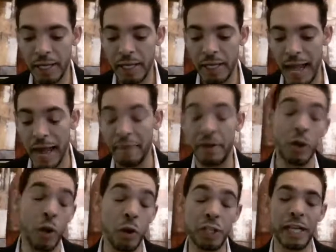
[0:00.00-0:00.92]
I haven't
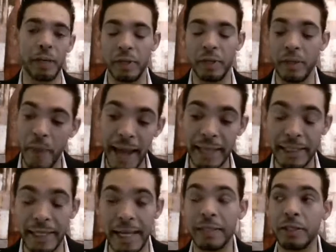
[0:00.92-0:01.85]
negotiated with the
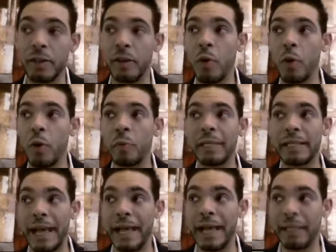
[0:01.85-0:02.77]
banks yet, so I'm
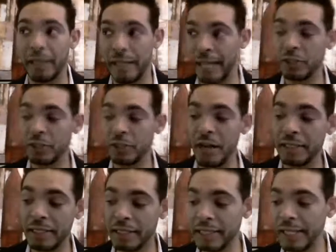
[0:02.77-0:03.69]
hoping that as
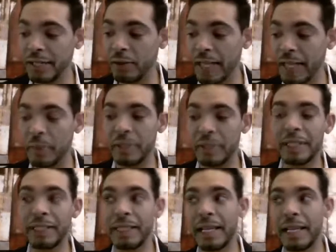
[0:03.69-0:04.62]
Jonathan Segal has been
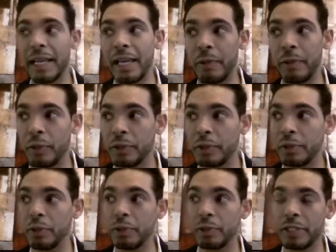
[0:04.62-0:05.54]
able to
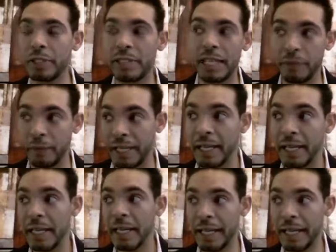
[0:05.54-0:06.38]
do successfully,